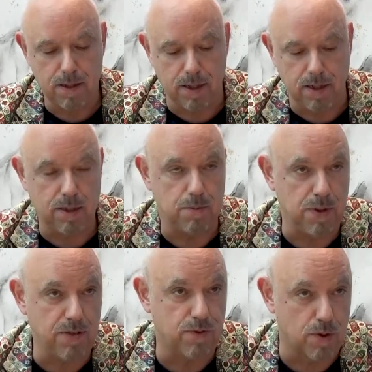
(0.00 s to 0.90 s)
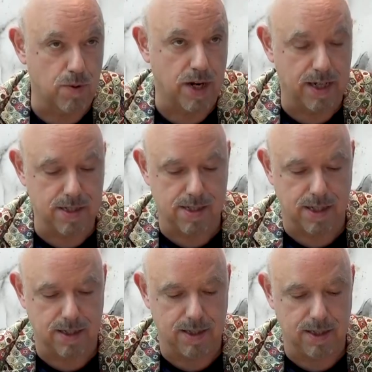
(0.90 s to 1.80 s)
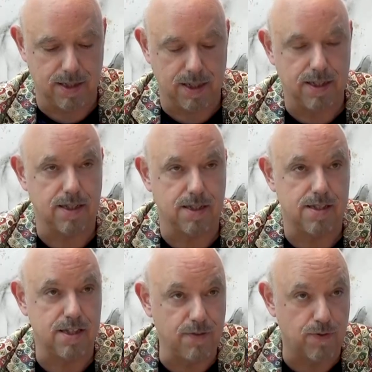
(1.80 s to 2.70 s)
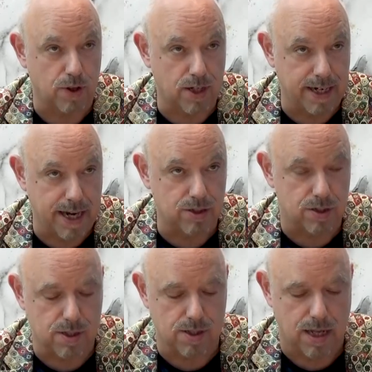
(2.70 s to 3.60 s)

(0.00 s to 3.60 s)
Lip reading: they need B for brains, and they need C for connections.